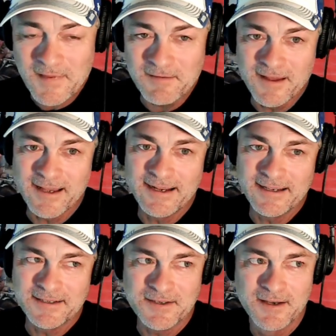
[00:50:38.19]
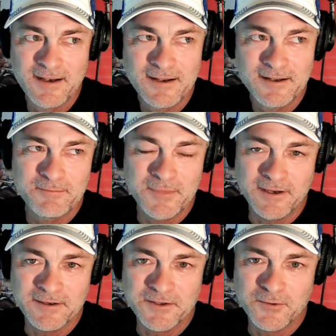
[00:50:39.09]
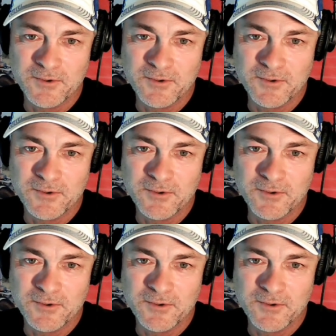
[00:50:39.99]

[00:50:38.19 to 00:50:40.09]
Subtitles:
that has begun to